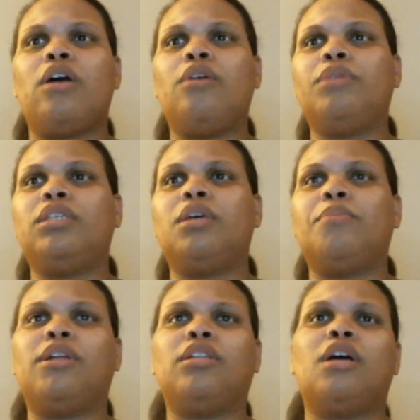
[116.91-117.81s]
Oh, that's
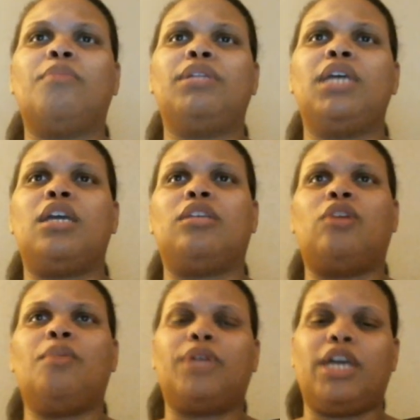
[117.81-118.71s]
coming out in a couple of days.
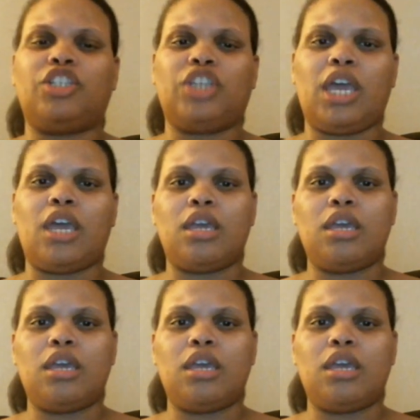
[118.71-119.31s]
I'm going to catch that.